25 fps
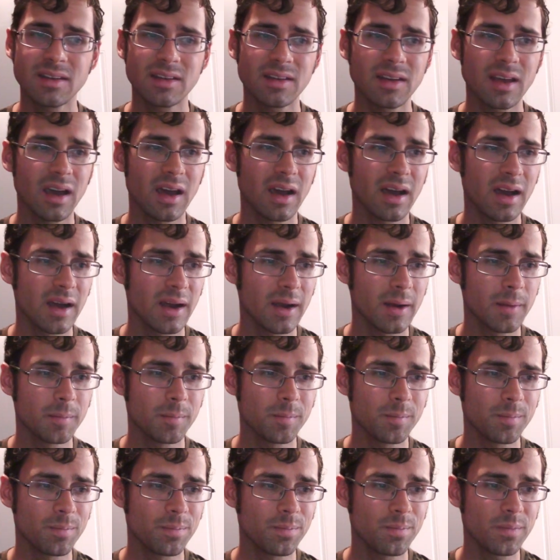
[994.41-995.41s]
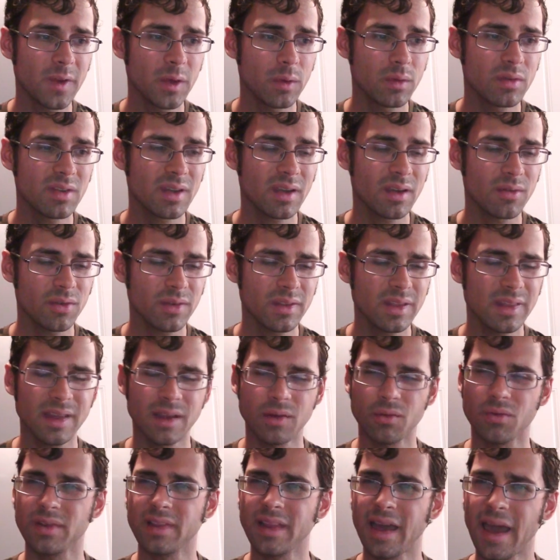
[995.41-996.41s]
It was like a really
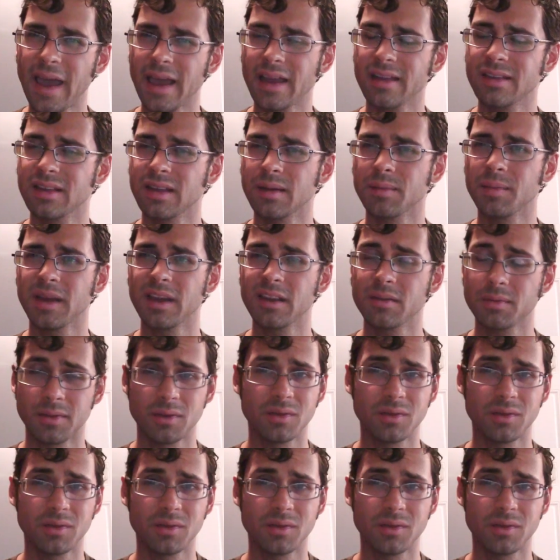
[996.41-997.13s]
like relaxing place,